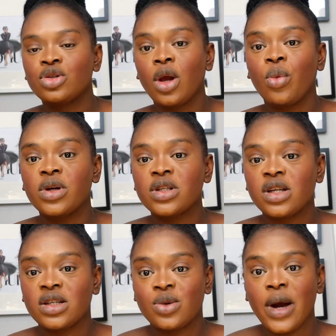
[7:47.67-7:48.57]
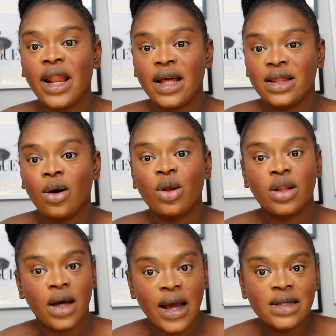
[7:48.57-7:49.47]
so he wants us to highlight the
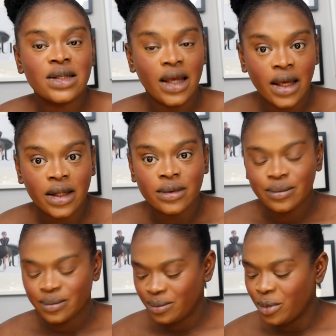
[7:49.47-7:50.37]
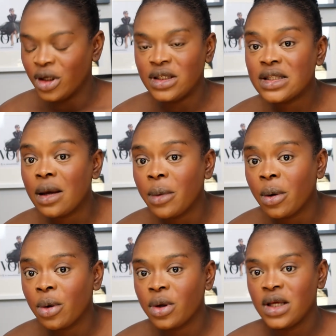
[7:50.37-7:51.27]
under eyes again, but this time
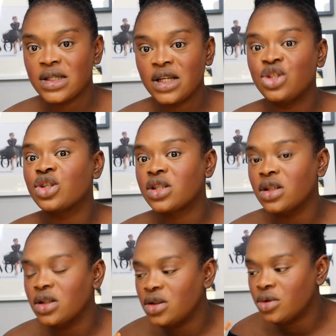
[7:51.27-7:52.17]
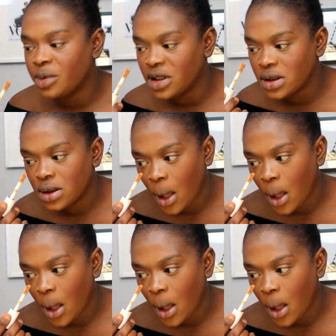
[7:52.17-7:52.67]
around he said just a little bit.